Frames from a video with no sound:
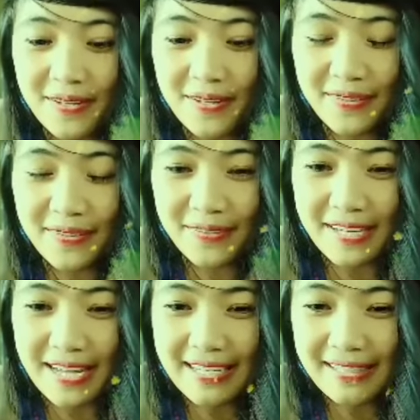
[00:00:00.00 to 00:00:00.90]

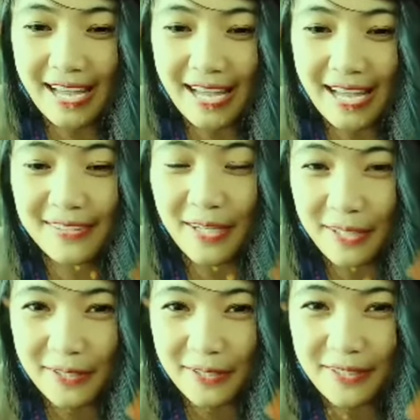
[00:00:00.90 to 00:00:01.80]
Oh, all right. Hi,
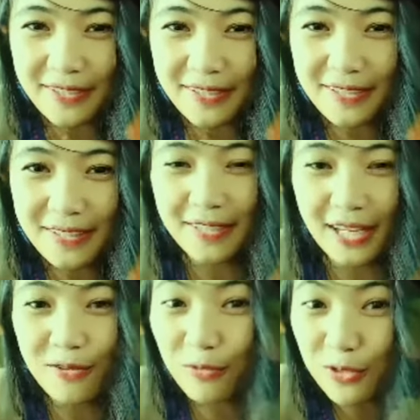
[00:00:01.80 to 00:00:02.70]

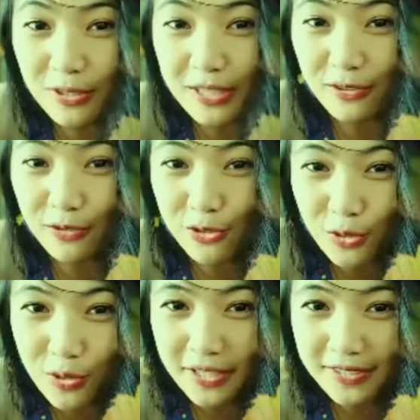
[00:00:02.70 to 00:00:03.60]
Dario. Would you like
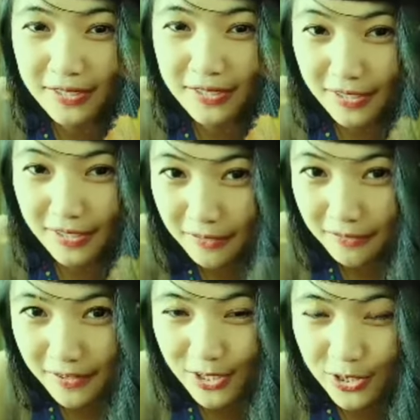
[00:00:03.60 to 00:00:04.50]
to join the
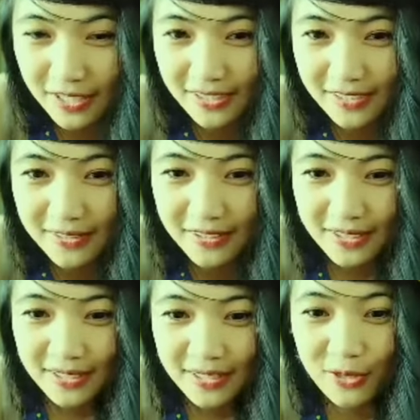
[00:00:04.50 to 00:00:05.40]

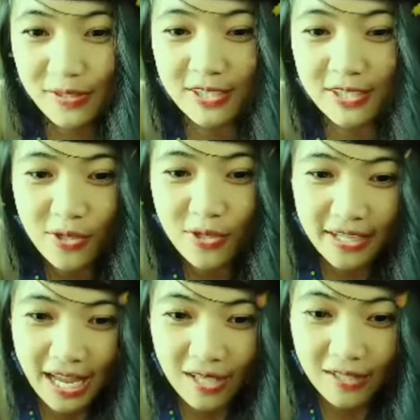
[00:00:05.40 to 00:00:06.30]
conversation? Mm-hmm. You can
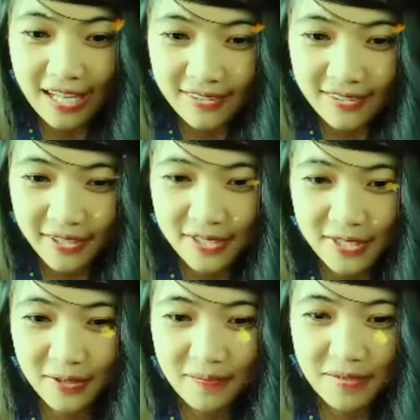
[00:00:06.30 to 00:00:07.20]
join. I'll add
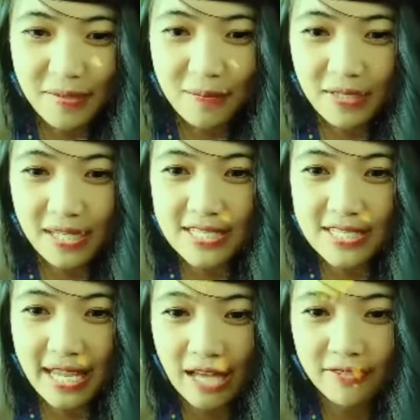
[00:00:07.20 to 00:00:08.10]
Dario
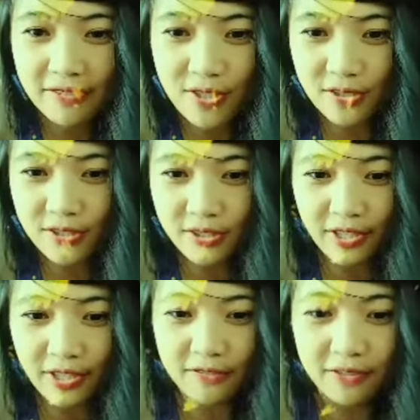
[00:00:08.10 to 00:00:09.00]
because I haven't talked
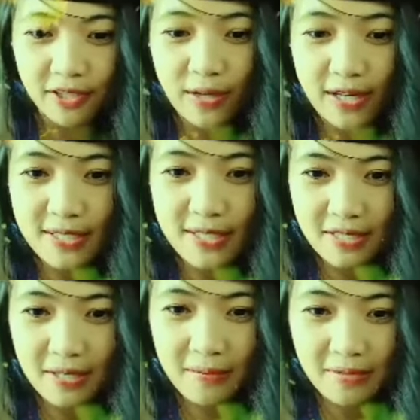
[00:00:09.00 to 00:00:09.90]
to Dario for
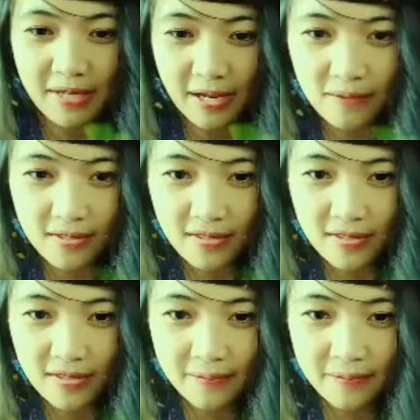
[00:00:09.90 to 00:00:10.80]
quite some time now.